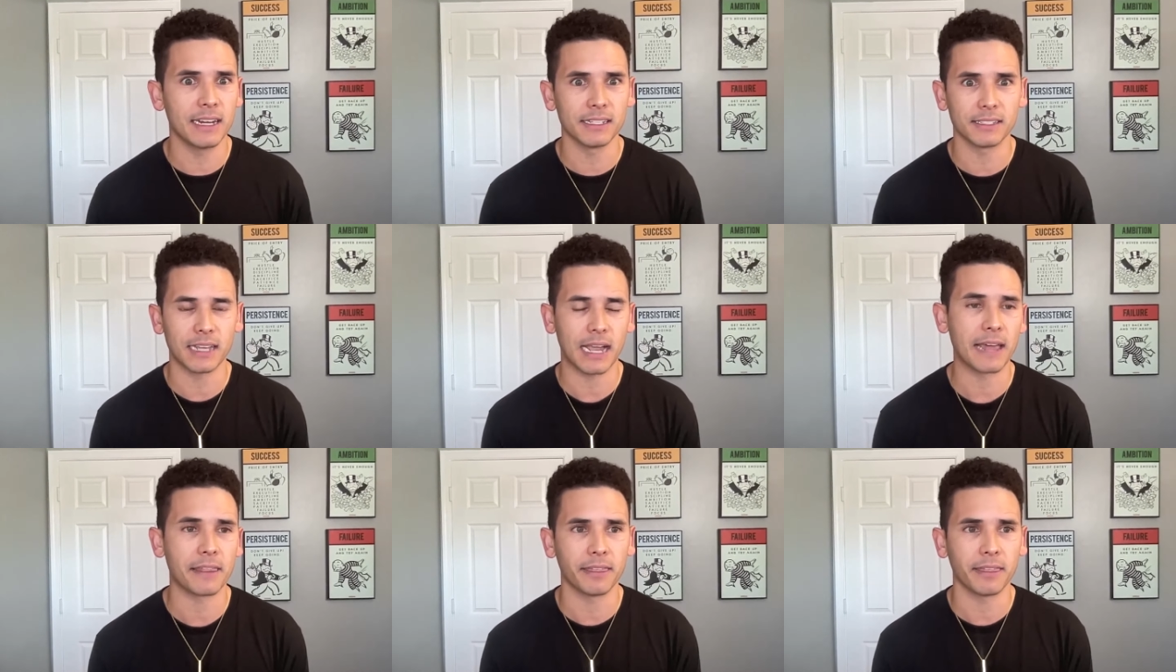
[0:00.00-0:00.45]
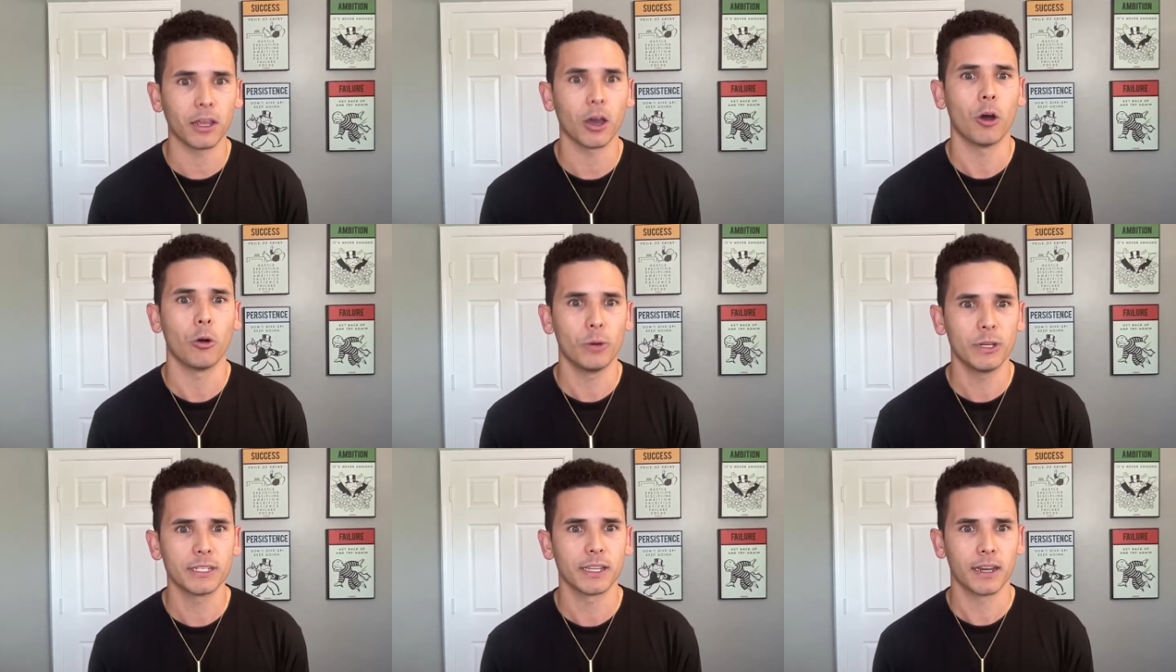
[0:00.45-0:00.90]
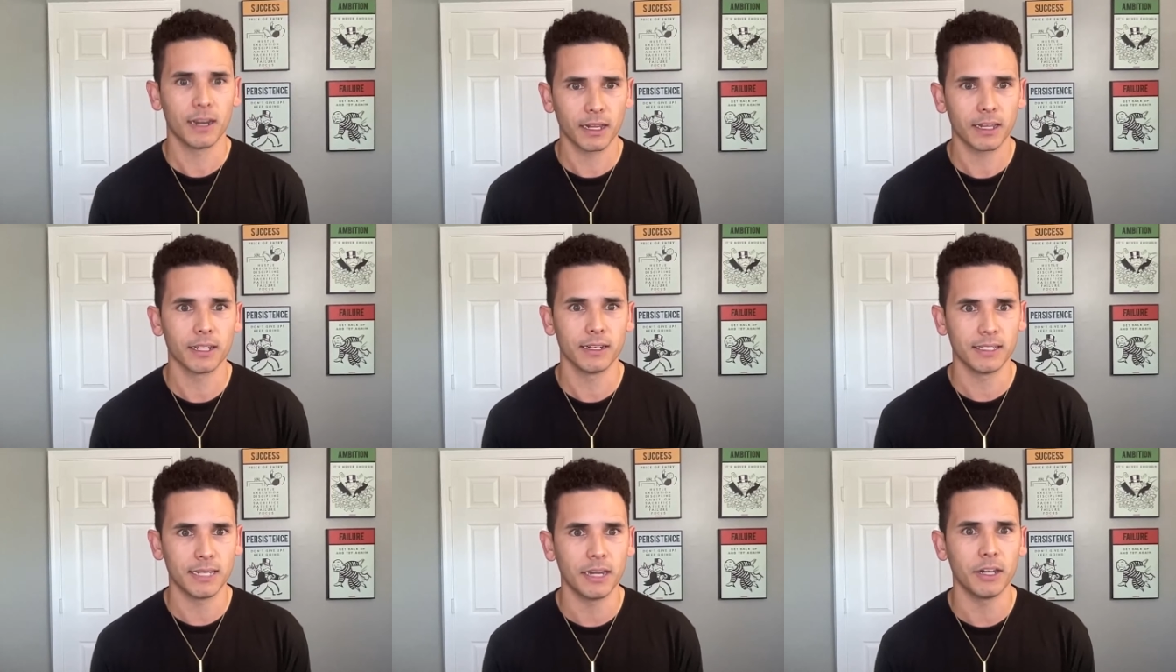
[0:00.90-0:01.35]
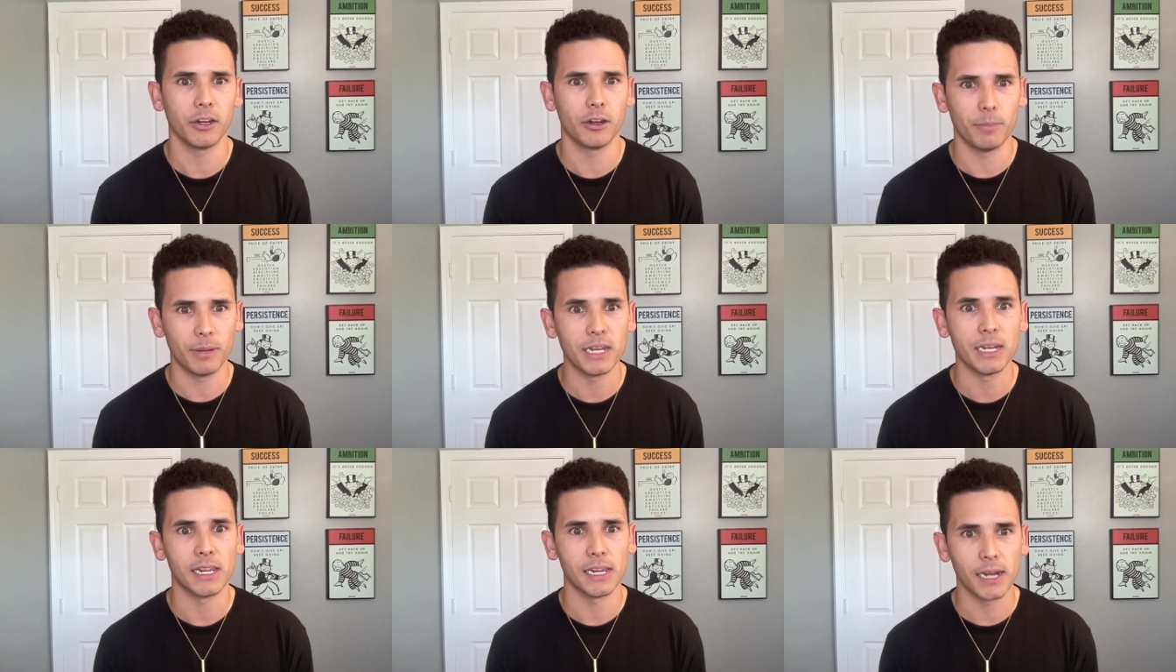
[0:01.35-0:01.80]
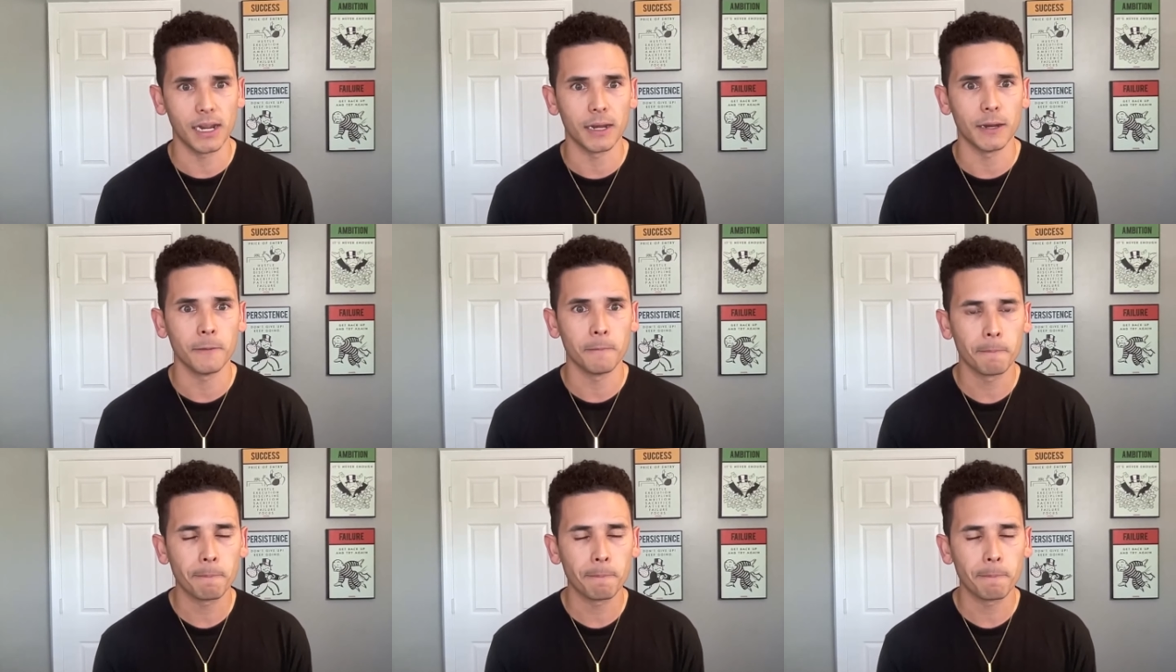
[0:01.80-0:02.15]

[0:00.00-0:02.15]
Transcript: is, I think, always going to continue to be needed.